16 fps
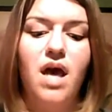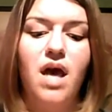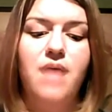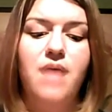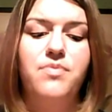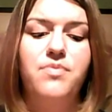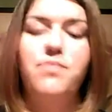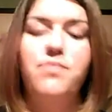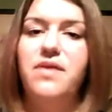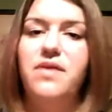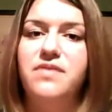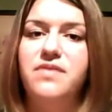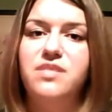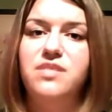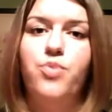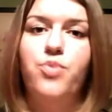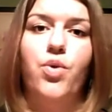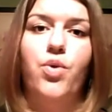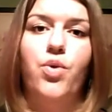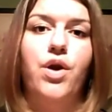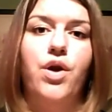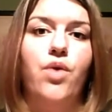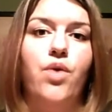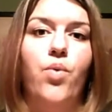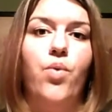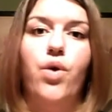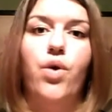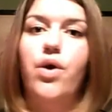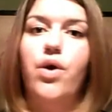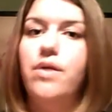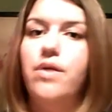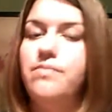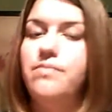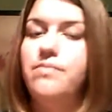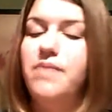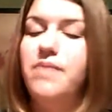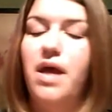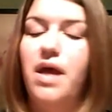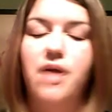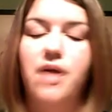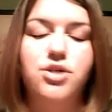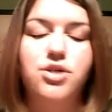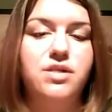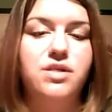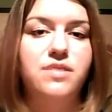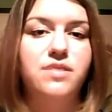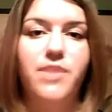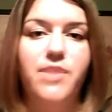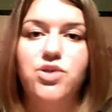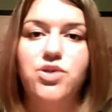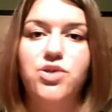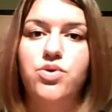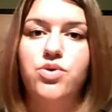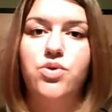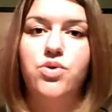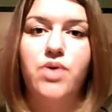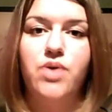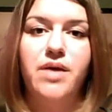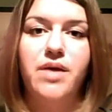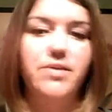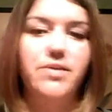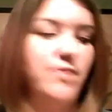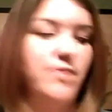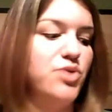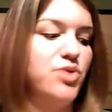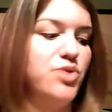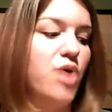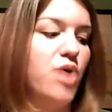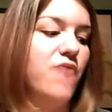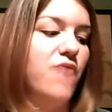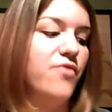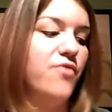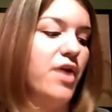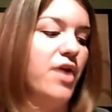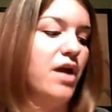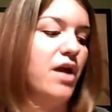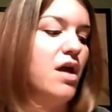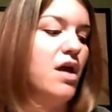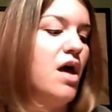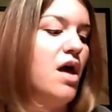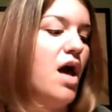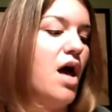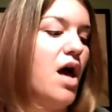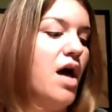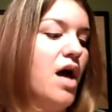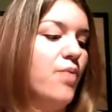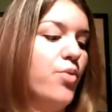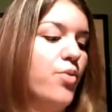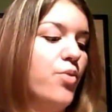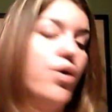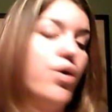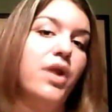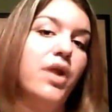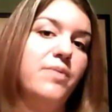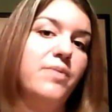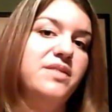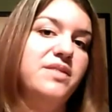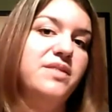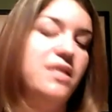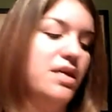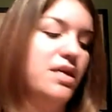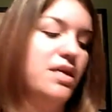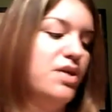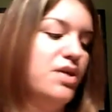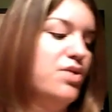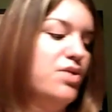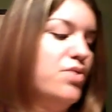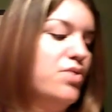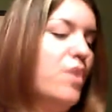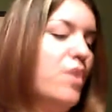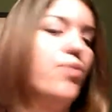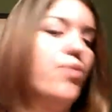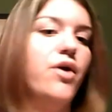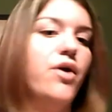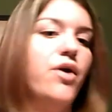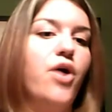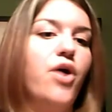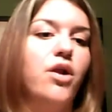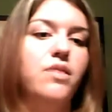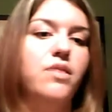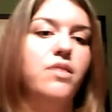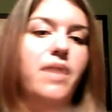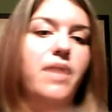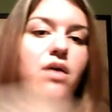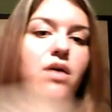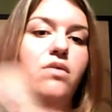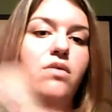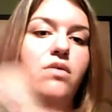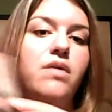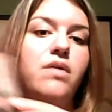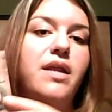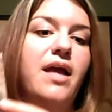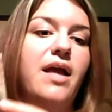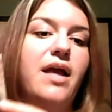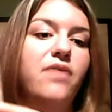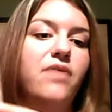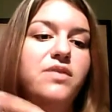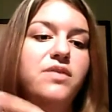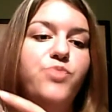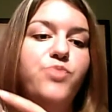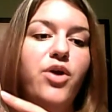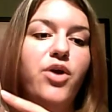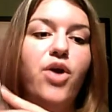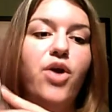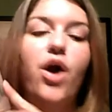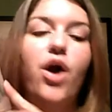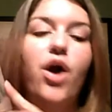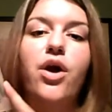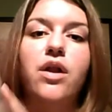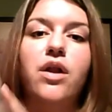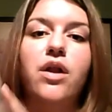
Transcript: monthly support, or just a special offering, we're going to be sending you a prayer card in the mail. Now, this prayer card